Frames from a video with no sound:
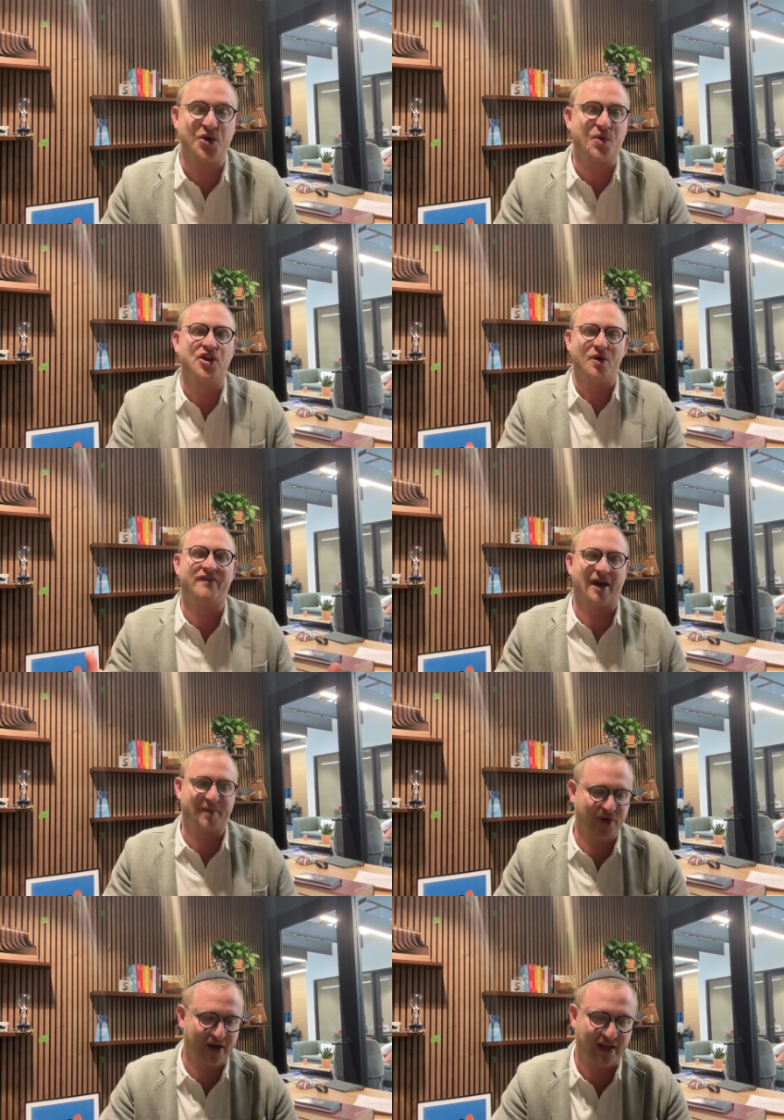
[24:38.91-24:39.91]
You can, you have the
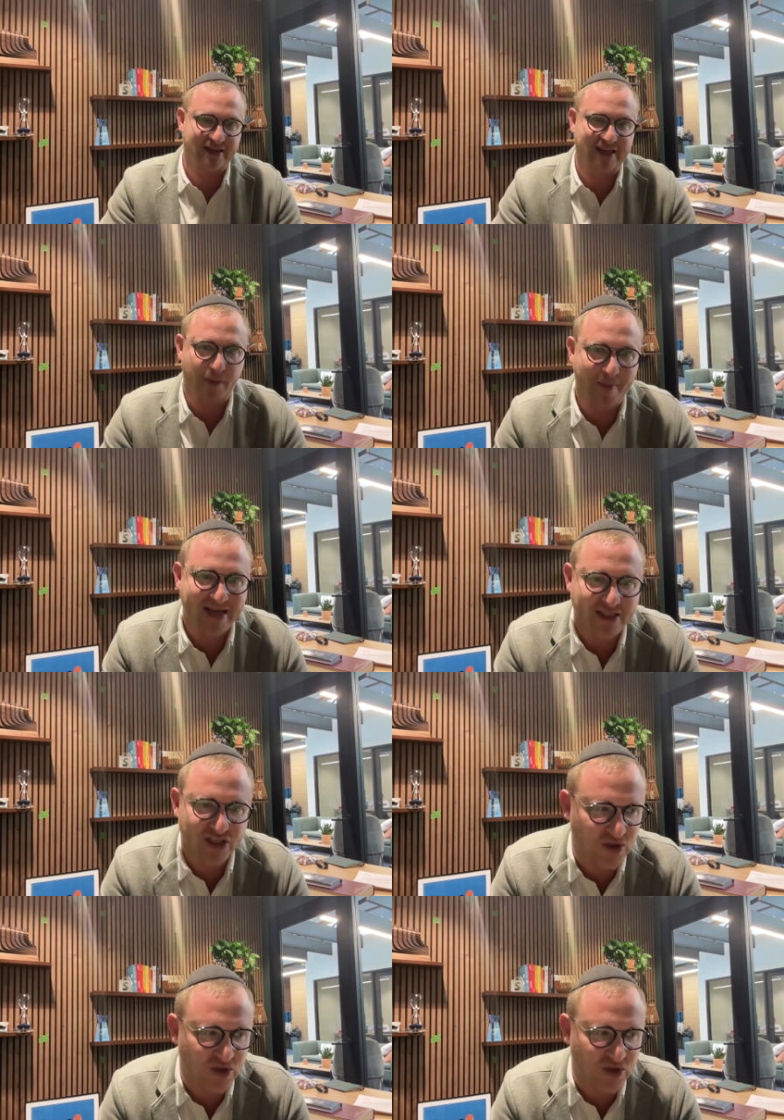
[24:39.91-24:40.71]
opportunity to send them a message.